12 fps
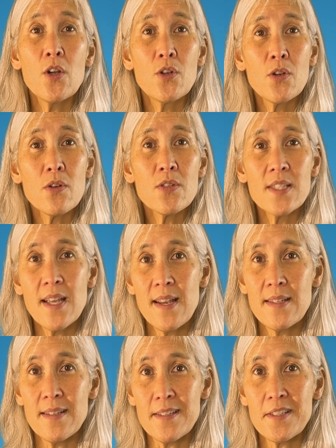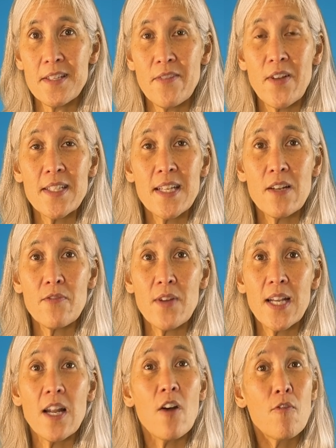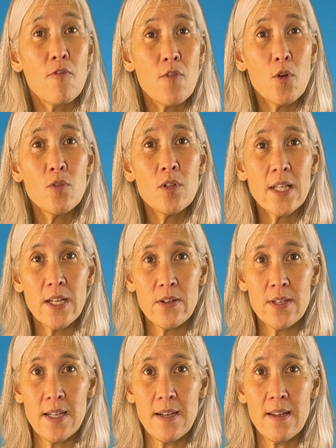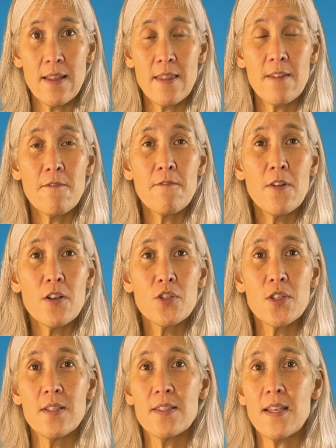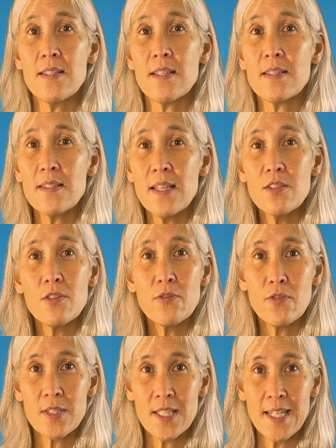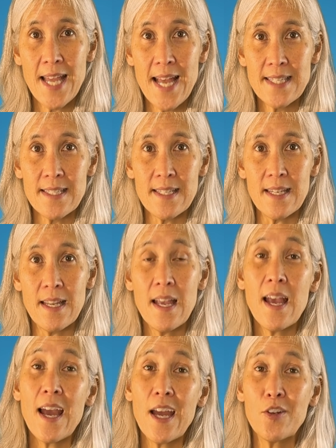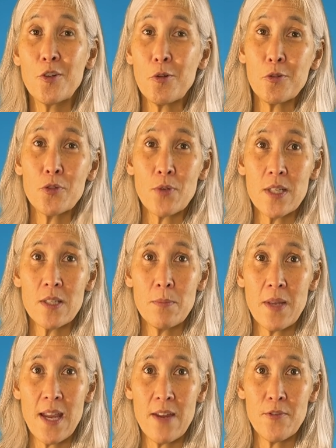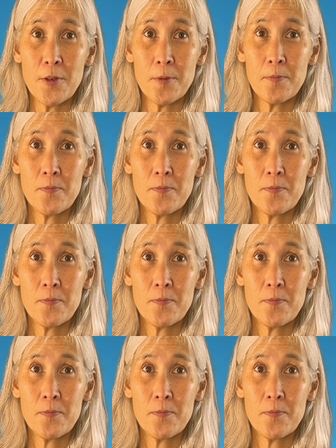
neuroscientists have identified a focal area that functions as a center for tenacity and goal-directed behavior.